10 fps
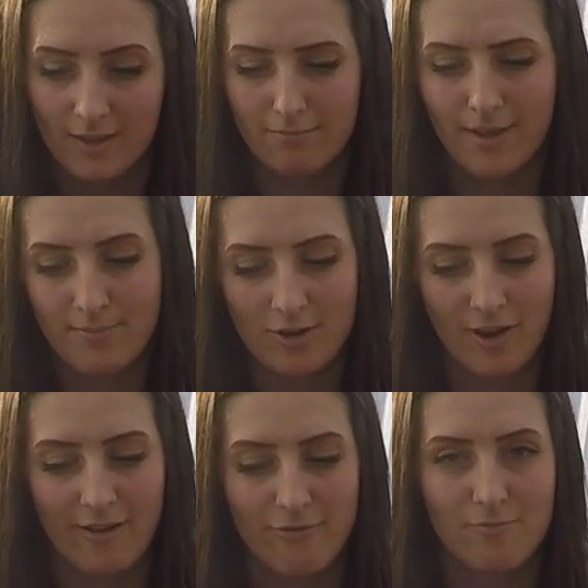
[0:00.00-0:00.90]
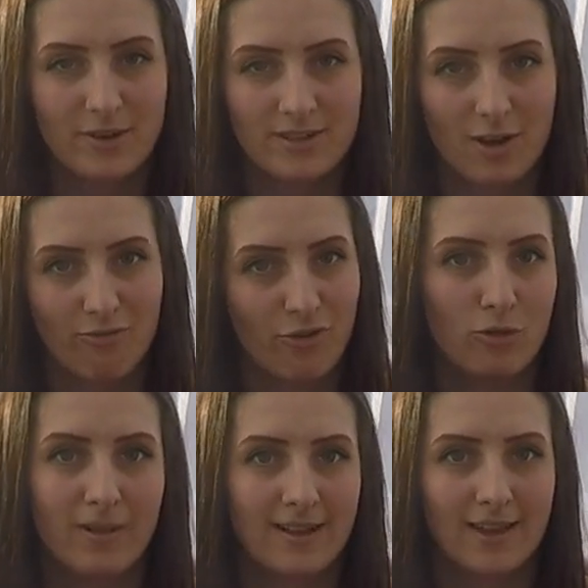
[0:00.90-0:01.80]
Maybe not everyone brings a full
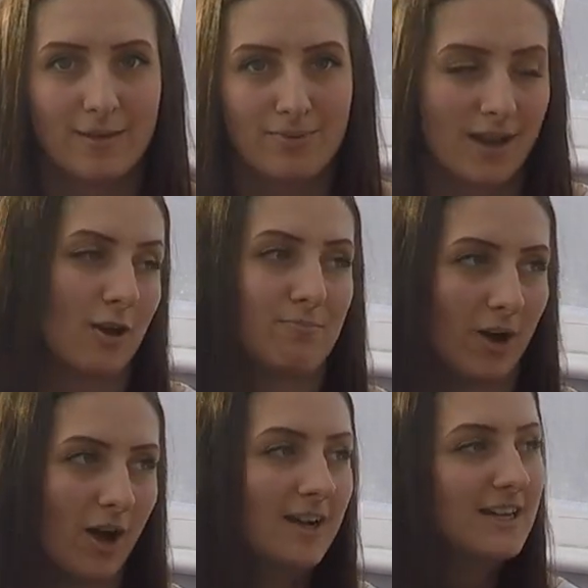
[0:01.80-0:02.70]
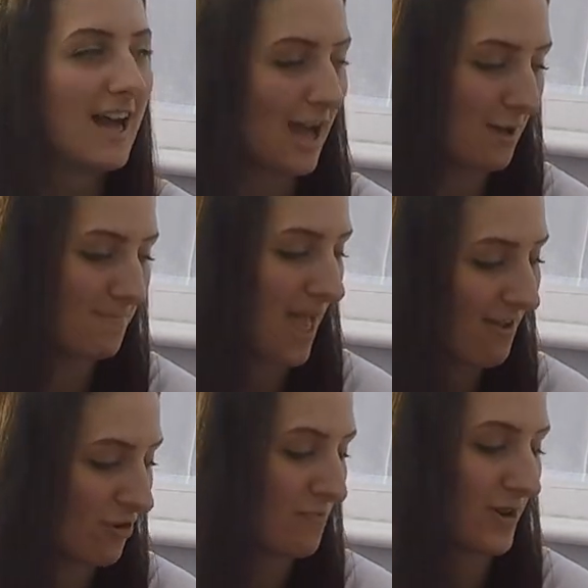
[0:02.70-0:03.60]
blanket and pillow, but
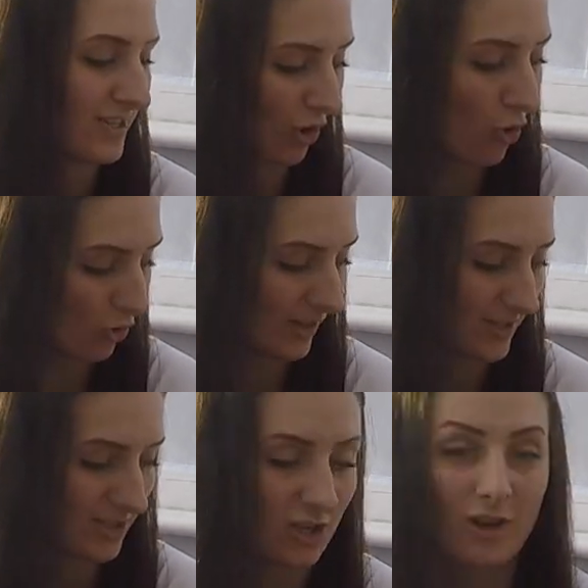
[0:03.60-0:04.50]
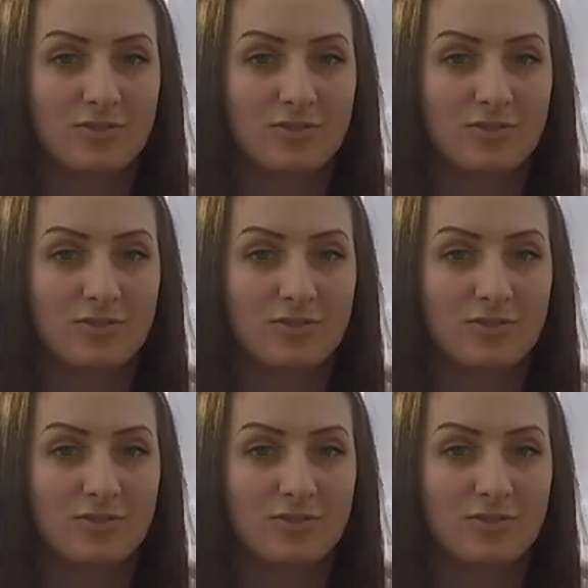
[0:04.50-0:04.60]
everyone brings all their stuff.